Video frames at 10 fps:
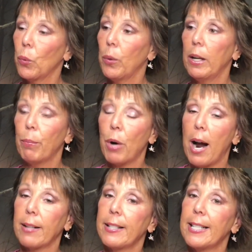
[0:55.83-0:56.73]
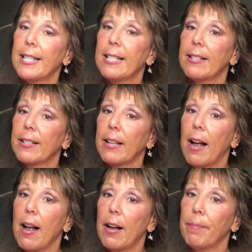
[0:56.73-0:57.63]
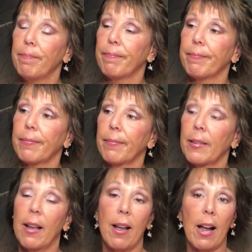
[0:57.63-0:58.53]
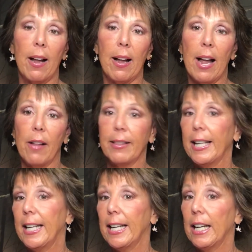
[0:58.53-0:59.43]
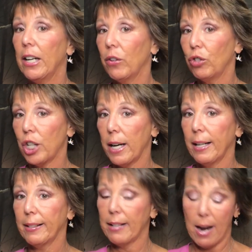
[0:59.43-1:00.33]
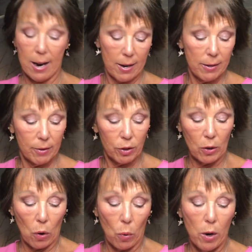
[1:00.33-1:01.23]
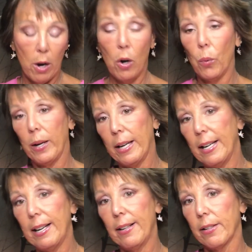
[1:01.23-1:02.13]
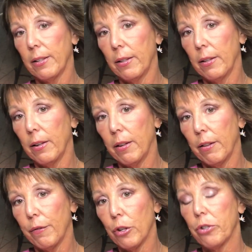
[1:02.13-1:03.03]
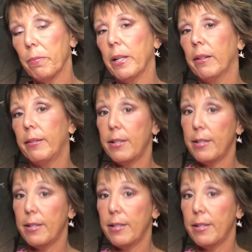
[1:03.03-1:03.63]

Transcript: We practice a healthy ketogenic diet, so what he eats in the first meal